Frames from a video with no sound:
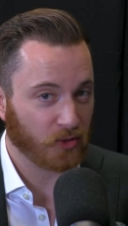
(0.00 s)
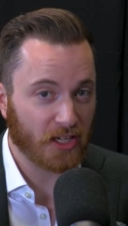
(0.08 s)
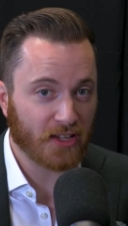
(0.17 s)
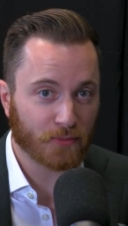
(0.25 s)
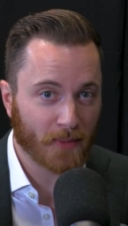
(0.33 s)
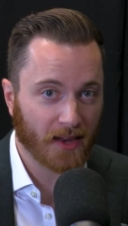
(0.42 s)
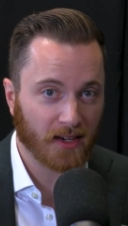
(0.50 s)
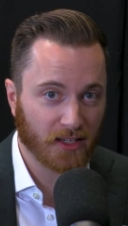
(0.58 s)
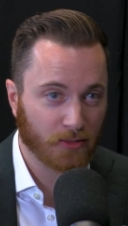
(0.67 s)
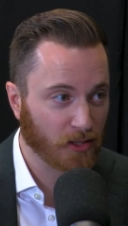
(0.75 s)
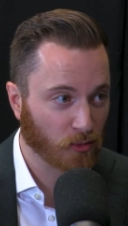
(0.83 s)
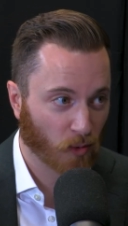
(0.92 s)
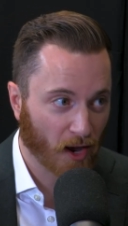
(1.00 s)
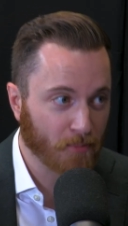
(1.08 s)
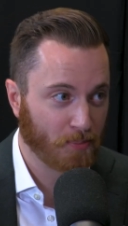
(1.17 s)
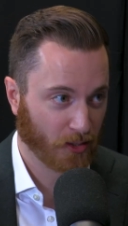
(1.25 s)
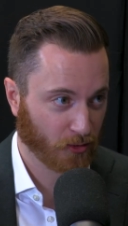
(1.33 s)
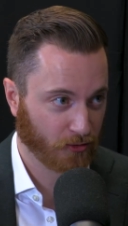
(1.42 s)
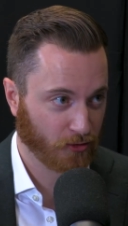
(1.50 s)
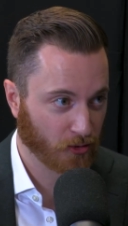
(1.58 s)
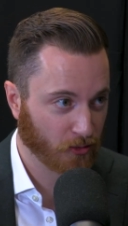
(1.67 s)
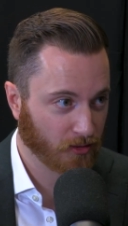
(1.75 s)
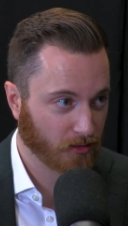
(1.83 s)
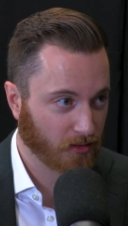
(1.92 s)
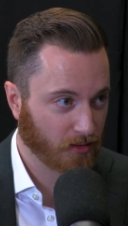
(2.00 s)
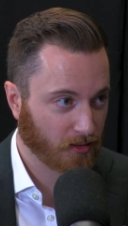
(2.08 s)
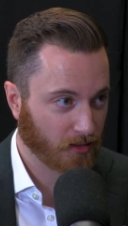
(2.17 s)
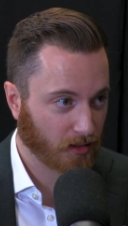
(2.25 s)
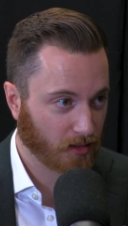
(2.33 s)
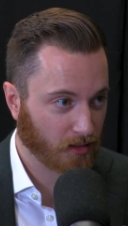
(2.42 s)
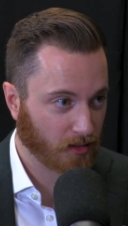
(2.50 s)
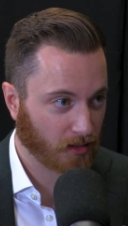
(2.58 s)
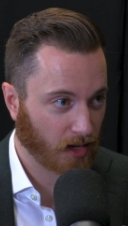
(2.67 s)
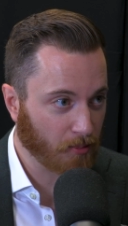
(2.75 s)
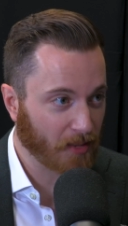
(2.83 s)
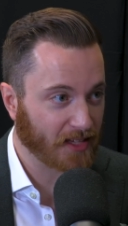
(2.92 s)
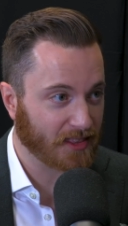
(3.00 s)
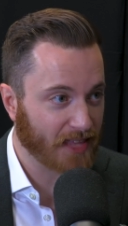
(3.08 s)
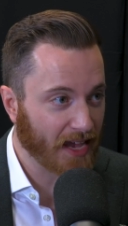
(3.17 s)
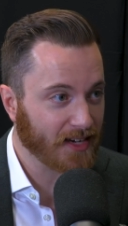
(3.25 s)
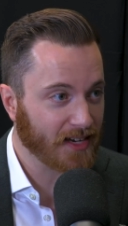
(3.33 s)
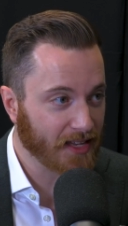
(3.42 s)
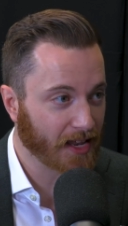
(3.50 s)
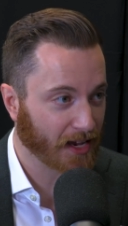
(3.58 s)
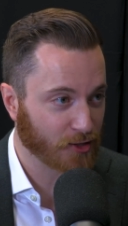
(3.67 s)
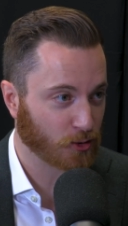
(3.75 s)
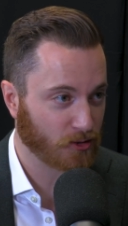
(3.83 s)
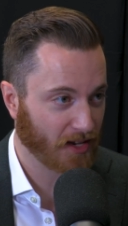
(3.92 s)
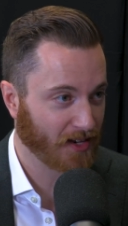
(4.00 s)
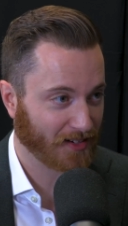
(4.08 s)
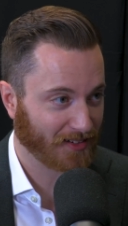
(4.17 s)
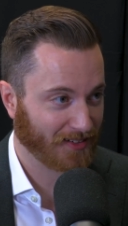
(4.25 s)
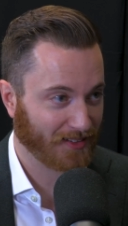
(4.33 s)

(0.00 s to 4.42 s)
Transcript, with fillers: These men need to be red pilled, dude. Oh my God! I'm like, they need Andrew Tate.